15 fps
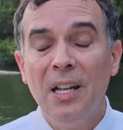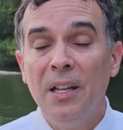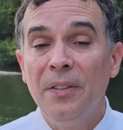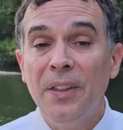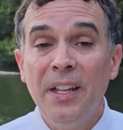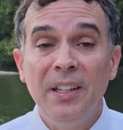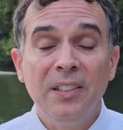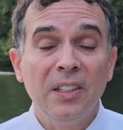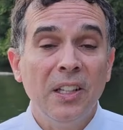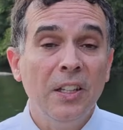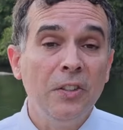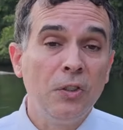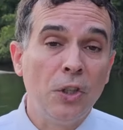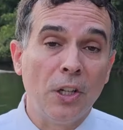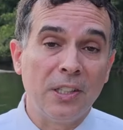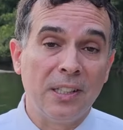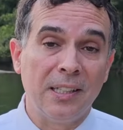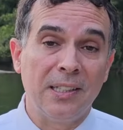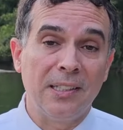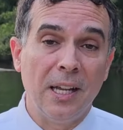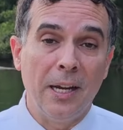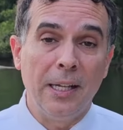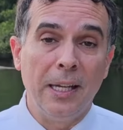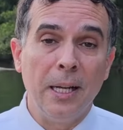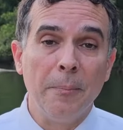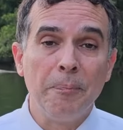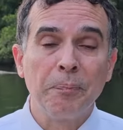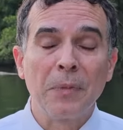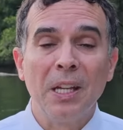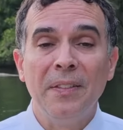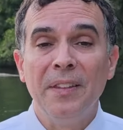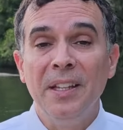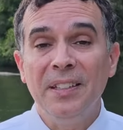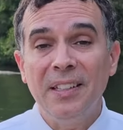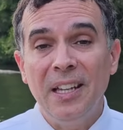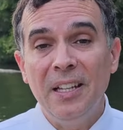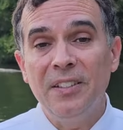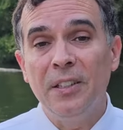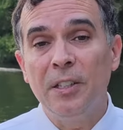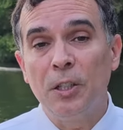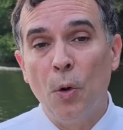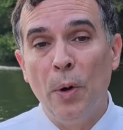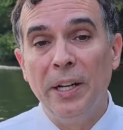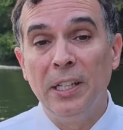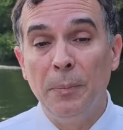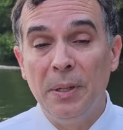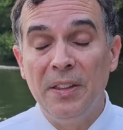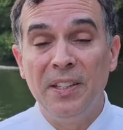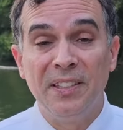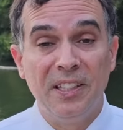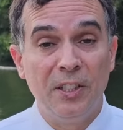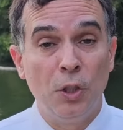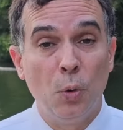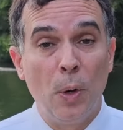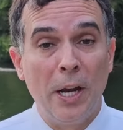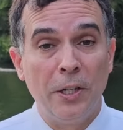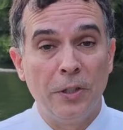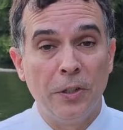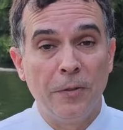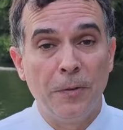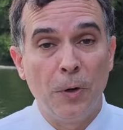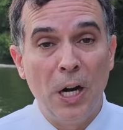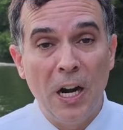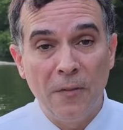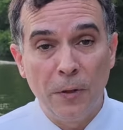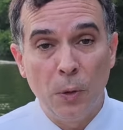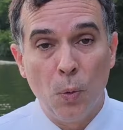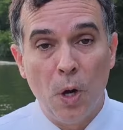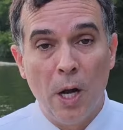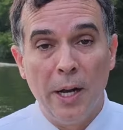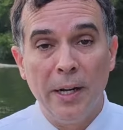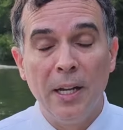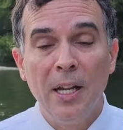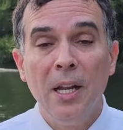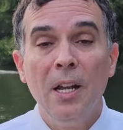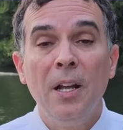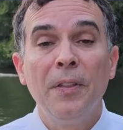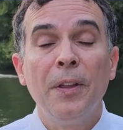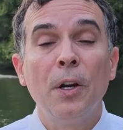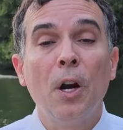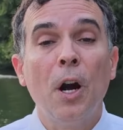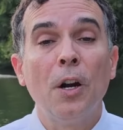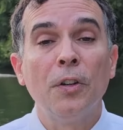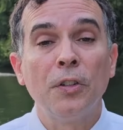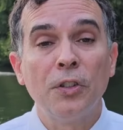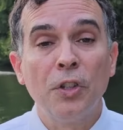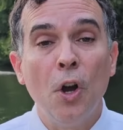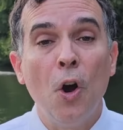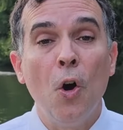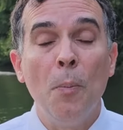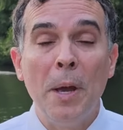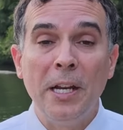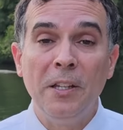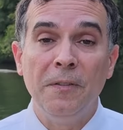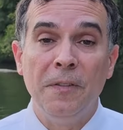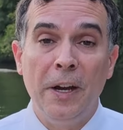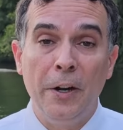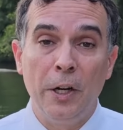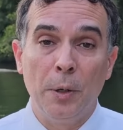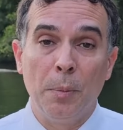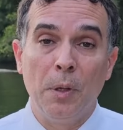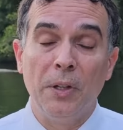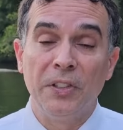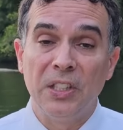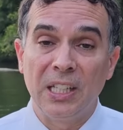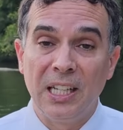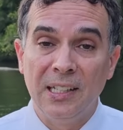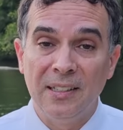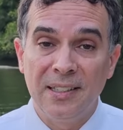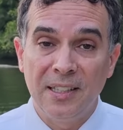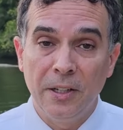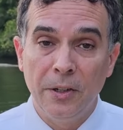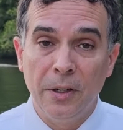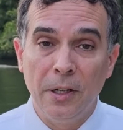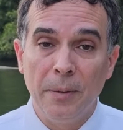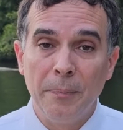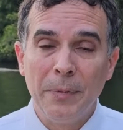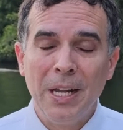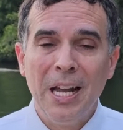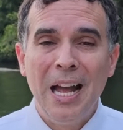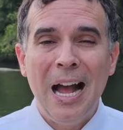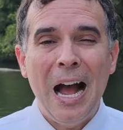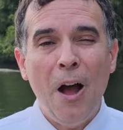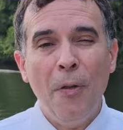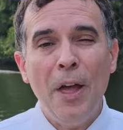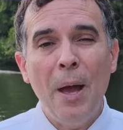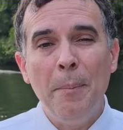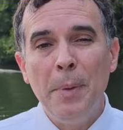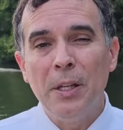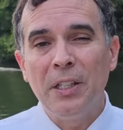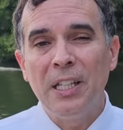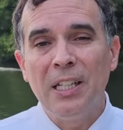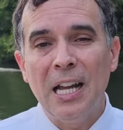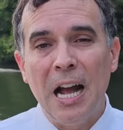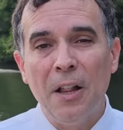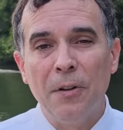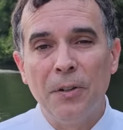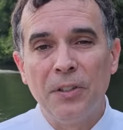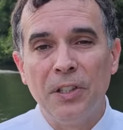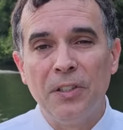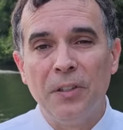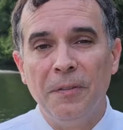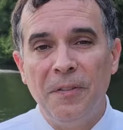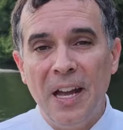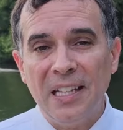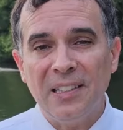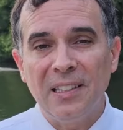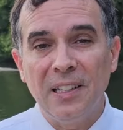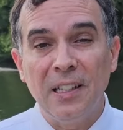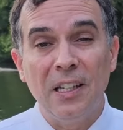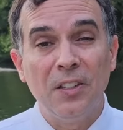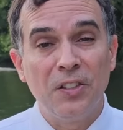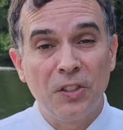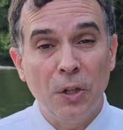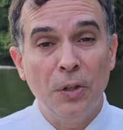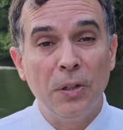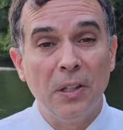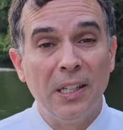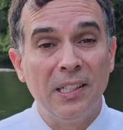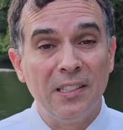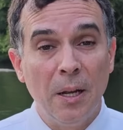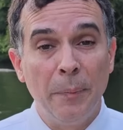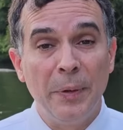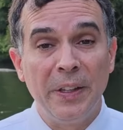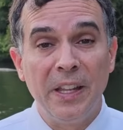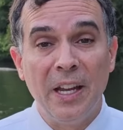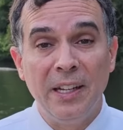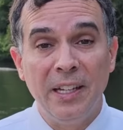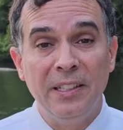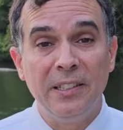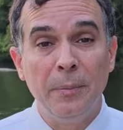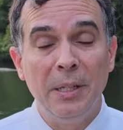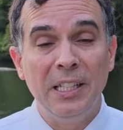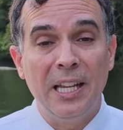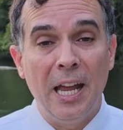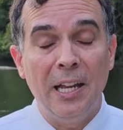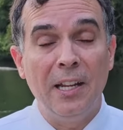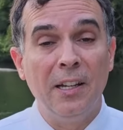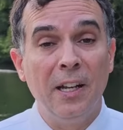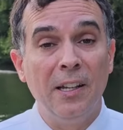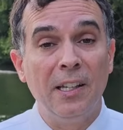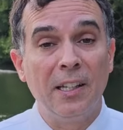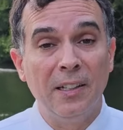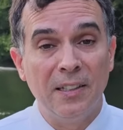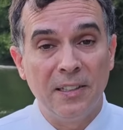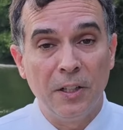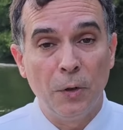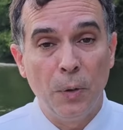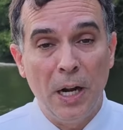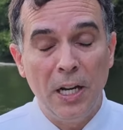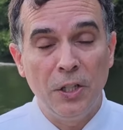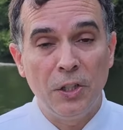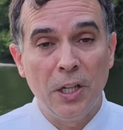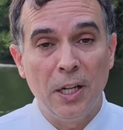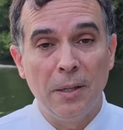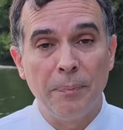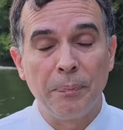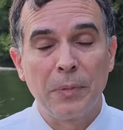This is just a study. This isn't going to be the situation for everyone. There are so many variables to consider. How that $1 million is invested is certainly something that needs to be taken into consideration.